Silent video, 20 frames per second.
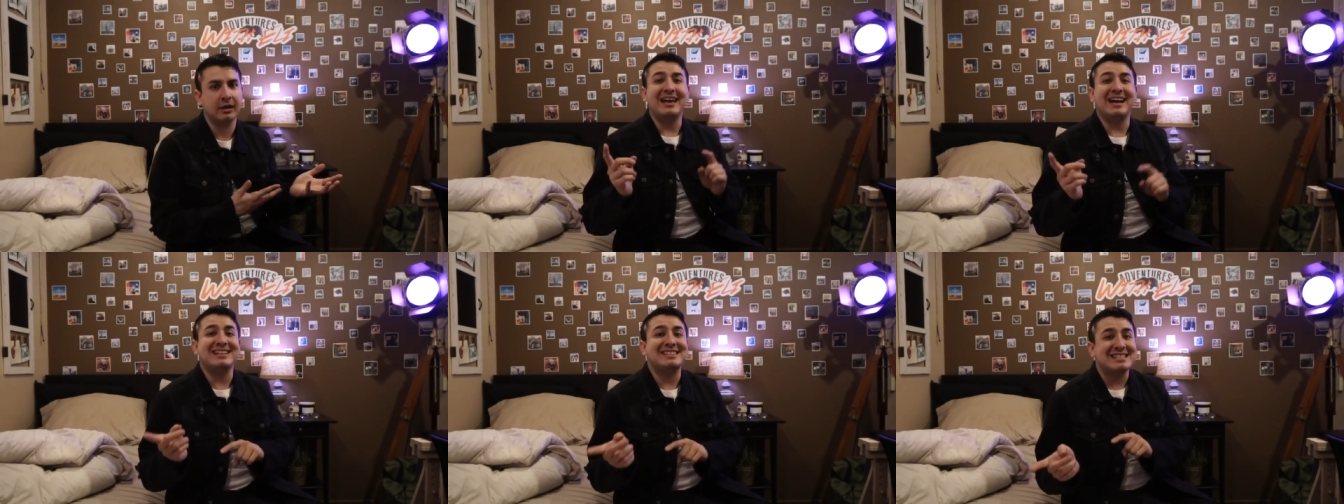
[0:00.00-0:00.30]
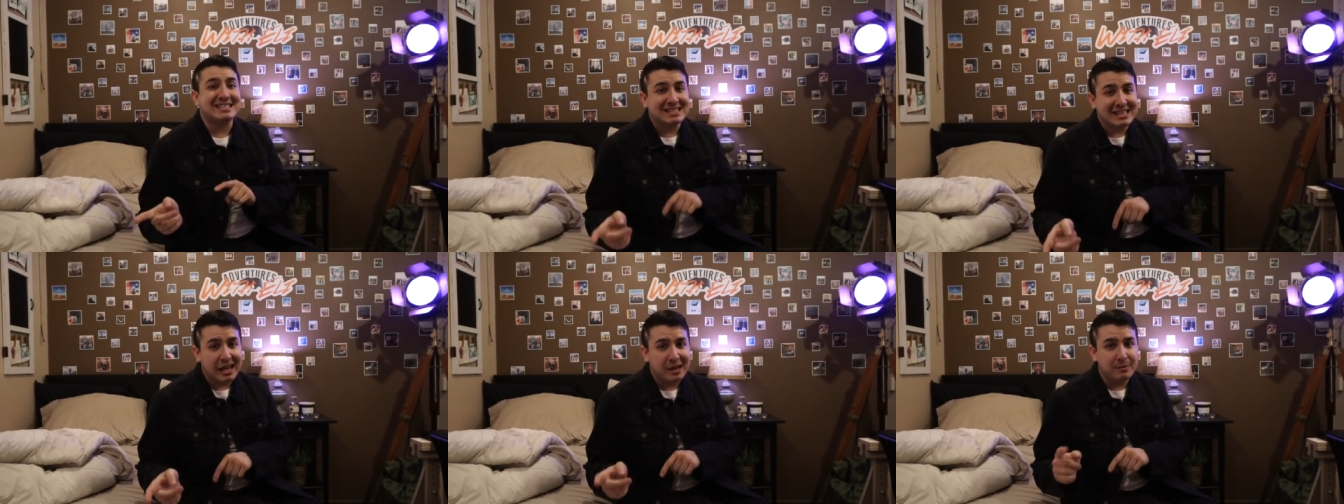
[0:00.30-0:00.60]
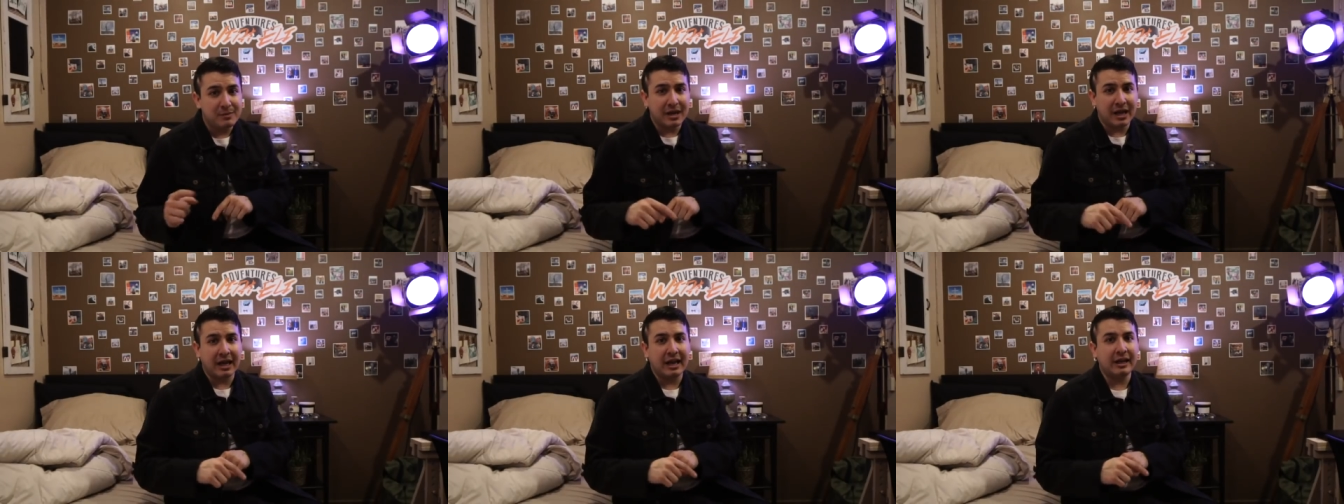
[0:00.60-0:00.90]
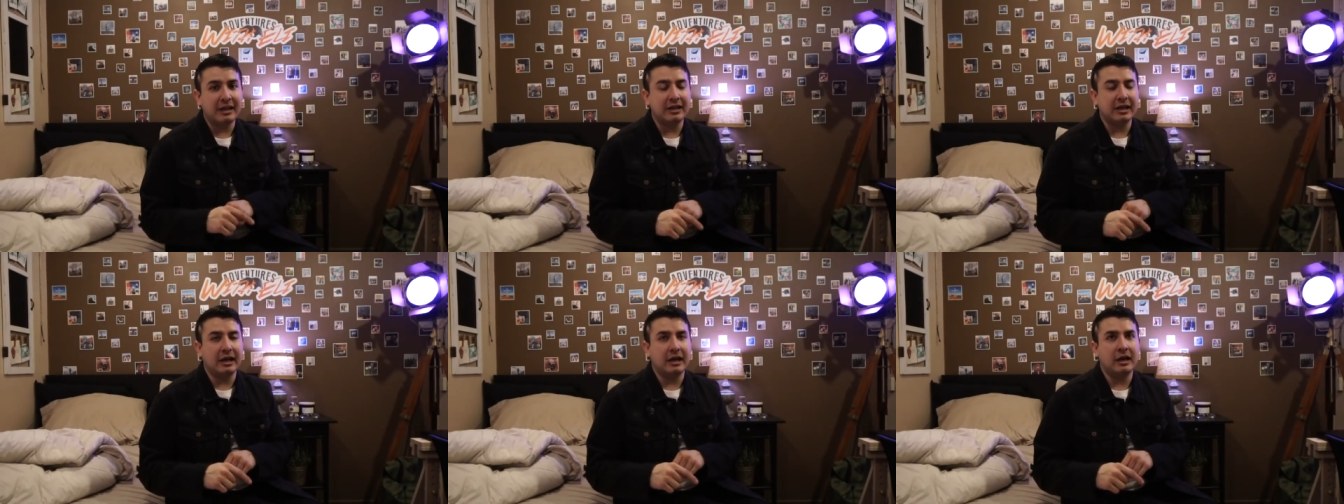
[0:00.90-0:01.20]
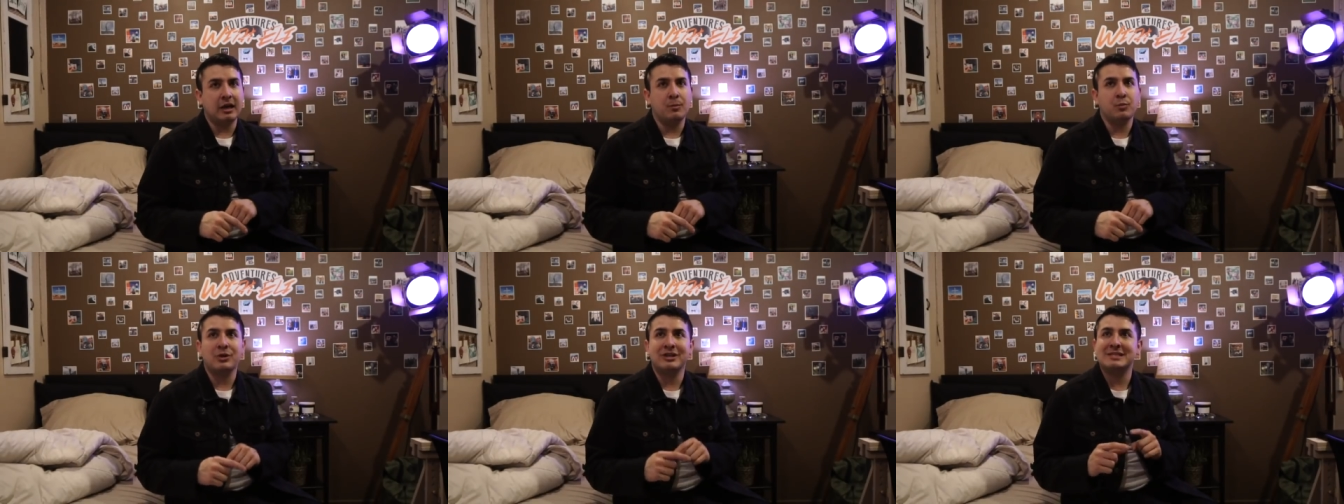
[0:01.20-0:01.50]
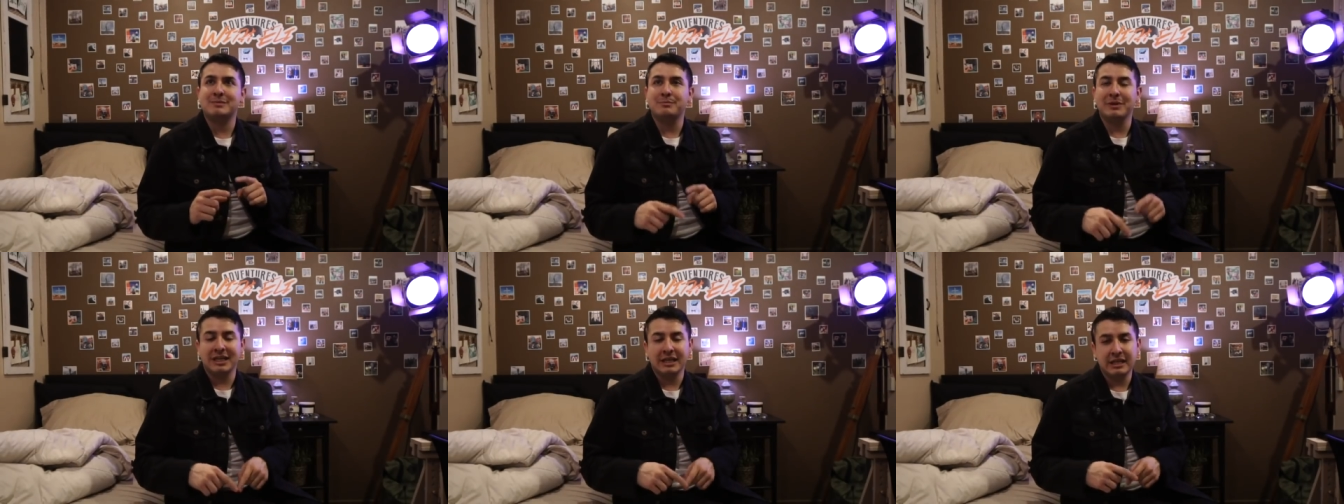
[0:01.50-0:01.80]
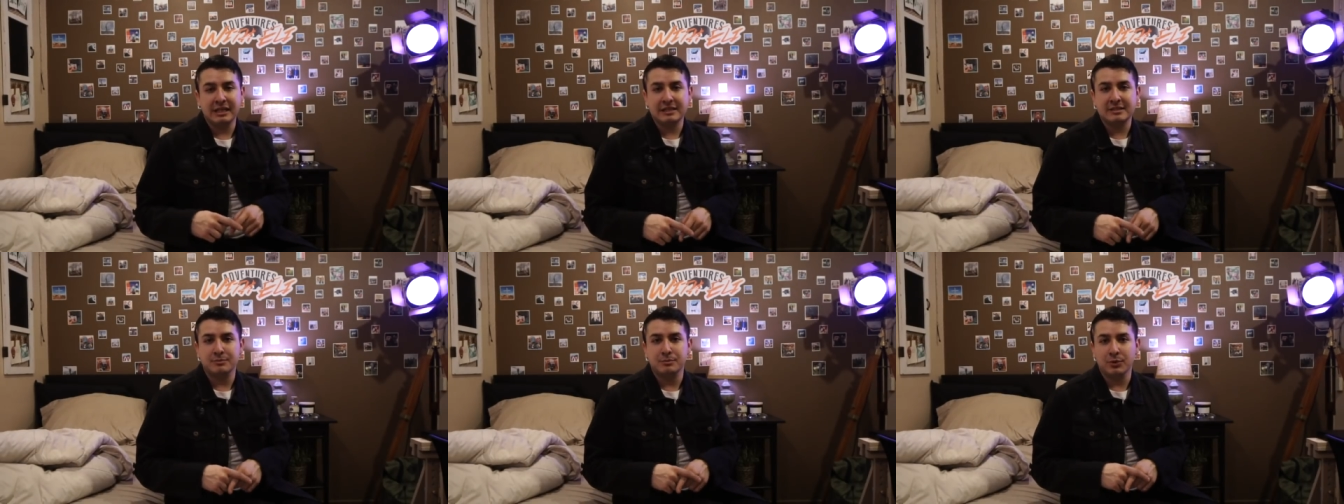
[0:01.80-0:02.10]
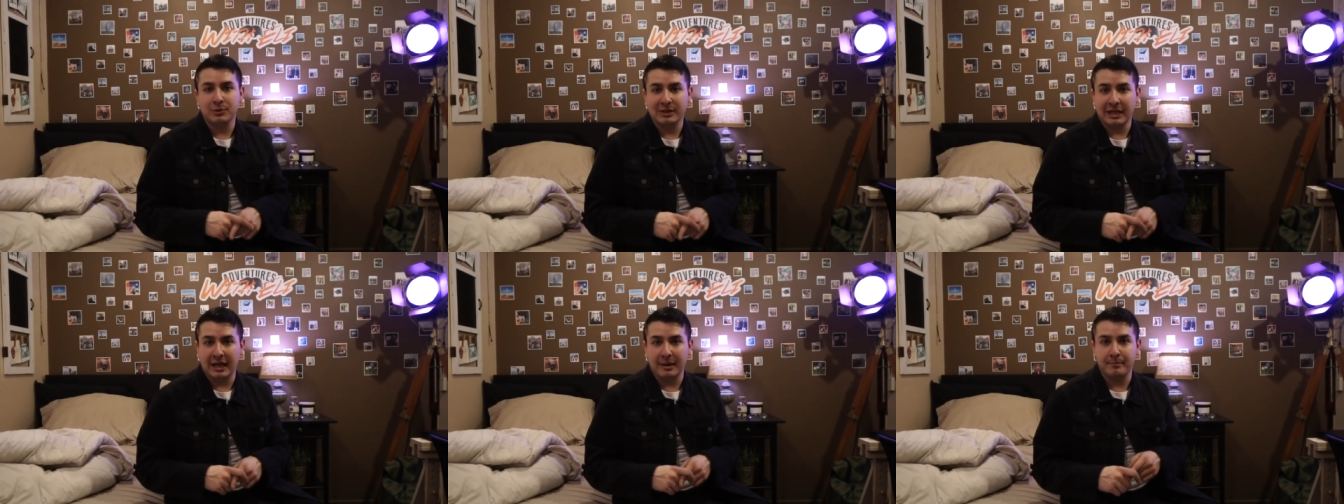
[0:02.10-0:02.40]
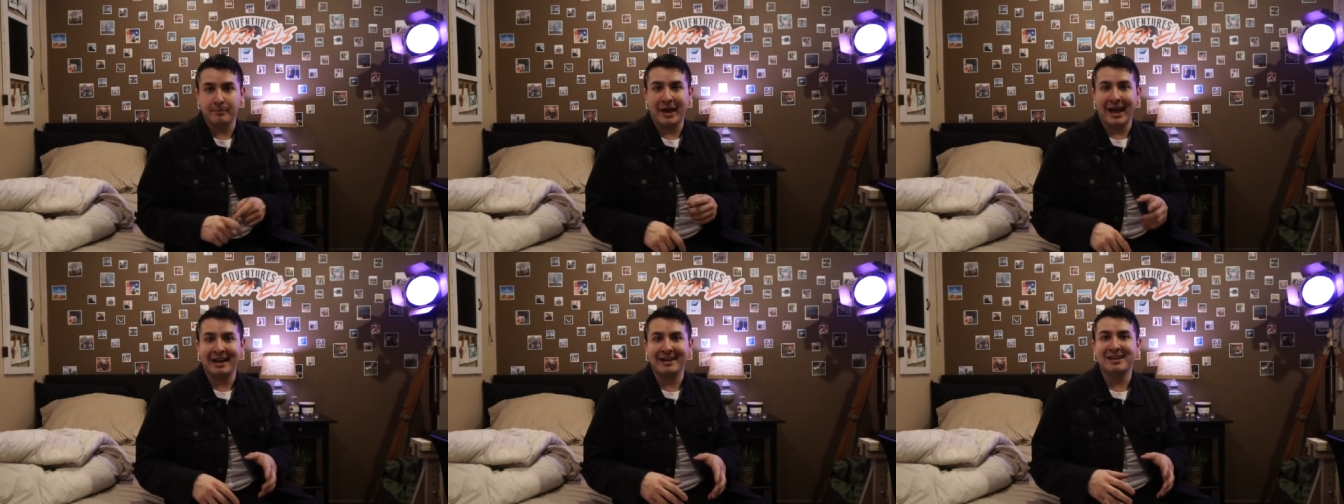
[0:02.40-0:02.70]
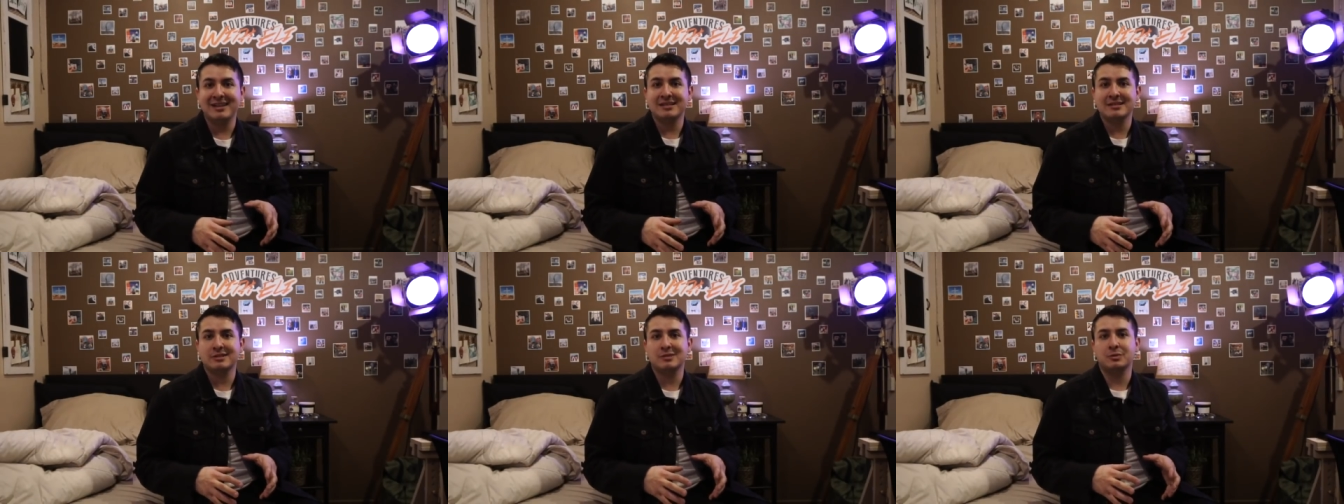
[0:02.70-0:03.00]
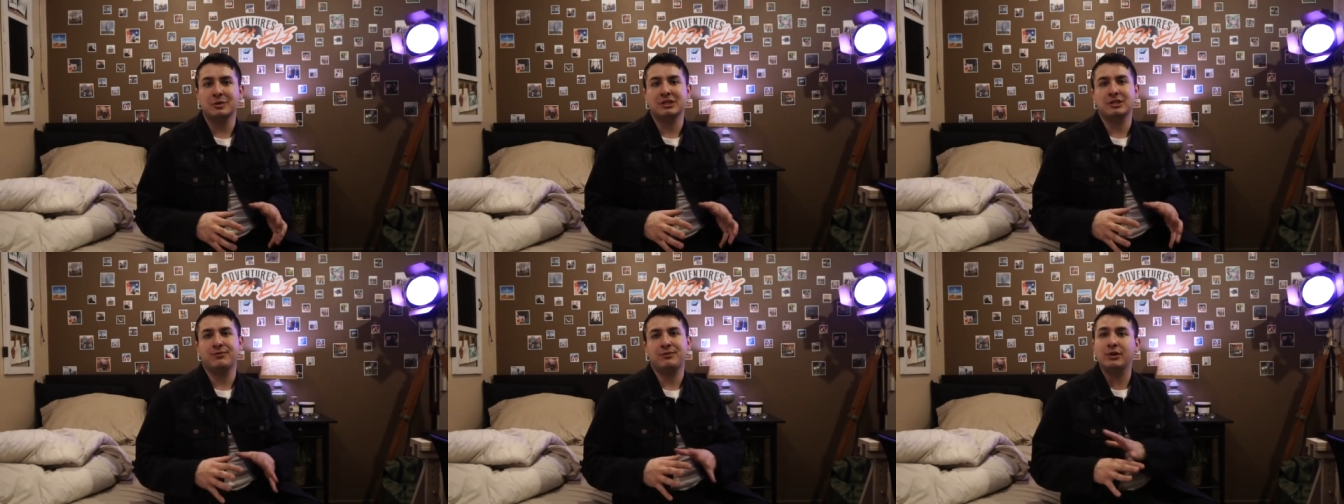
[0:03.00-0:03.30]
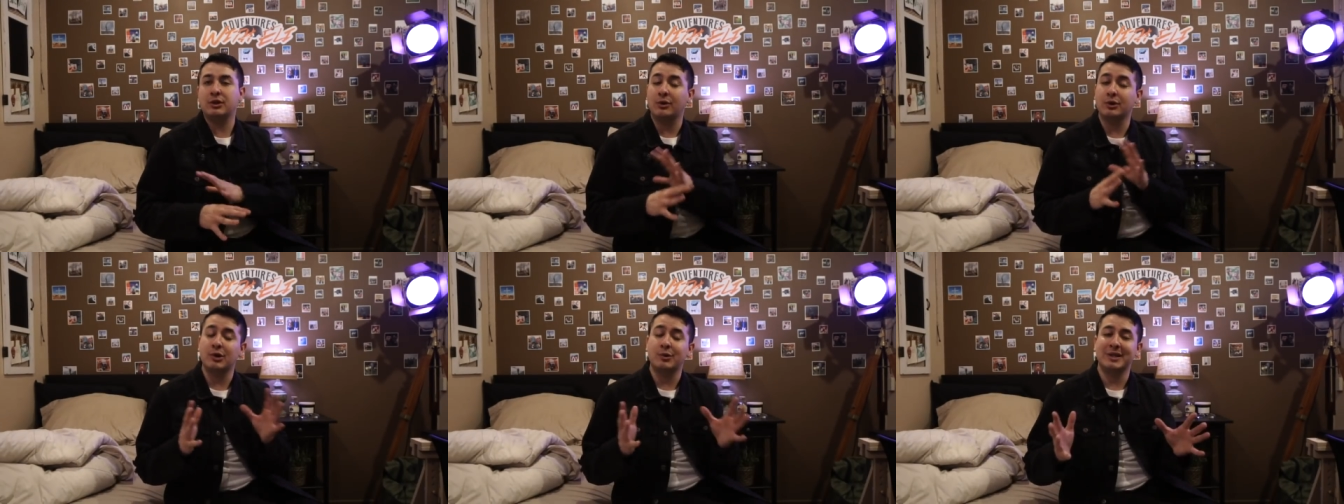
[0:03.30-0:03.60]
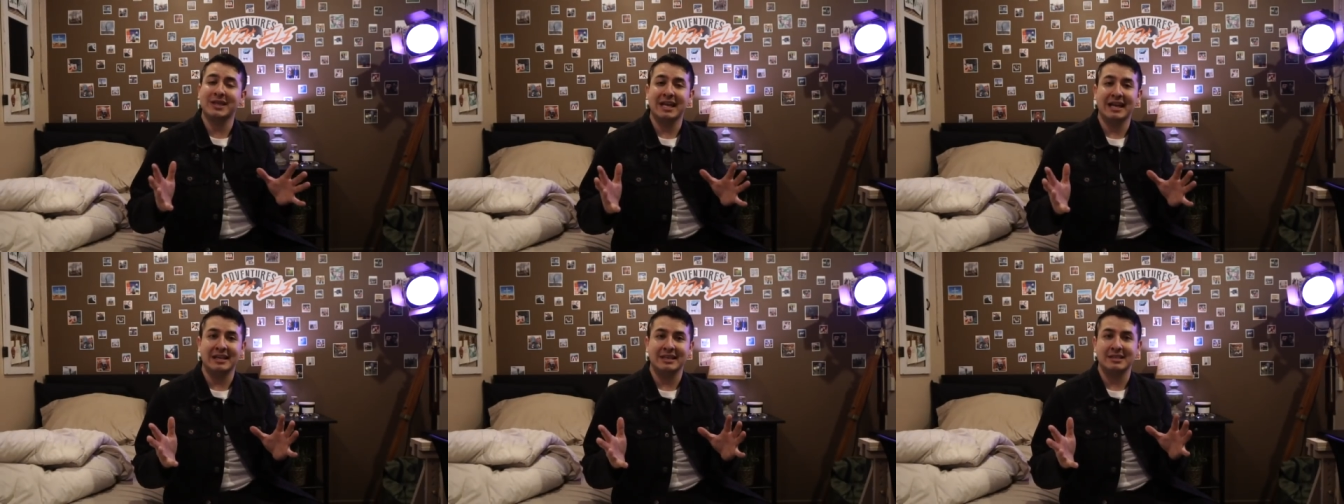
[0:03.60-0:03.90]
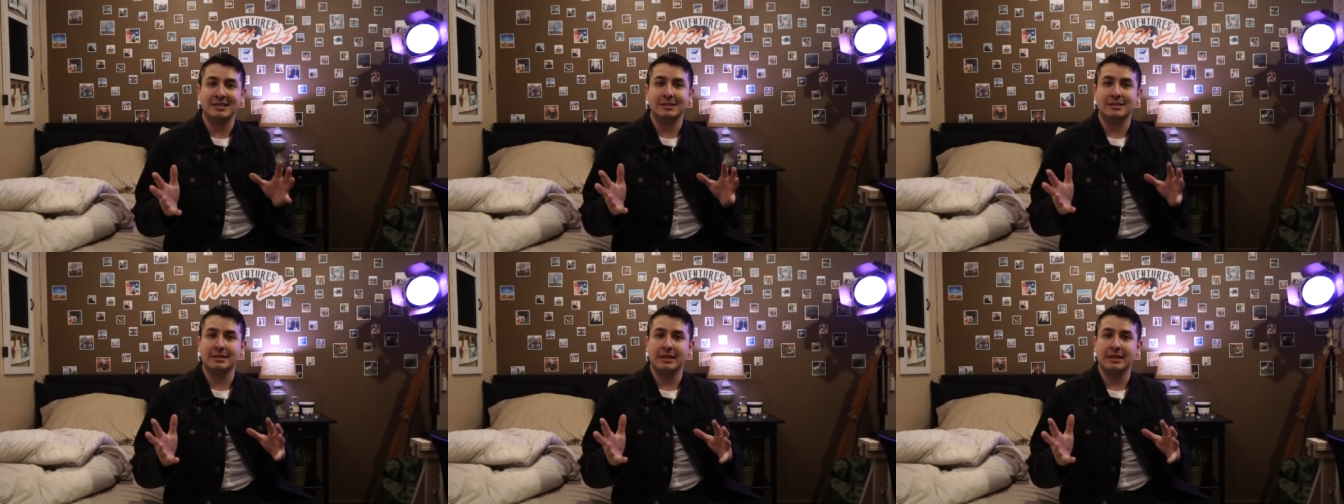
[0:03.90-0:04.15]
That same night um, was Minnie's Moonlight Madness, which if you don't know what that is,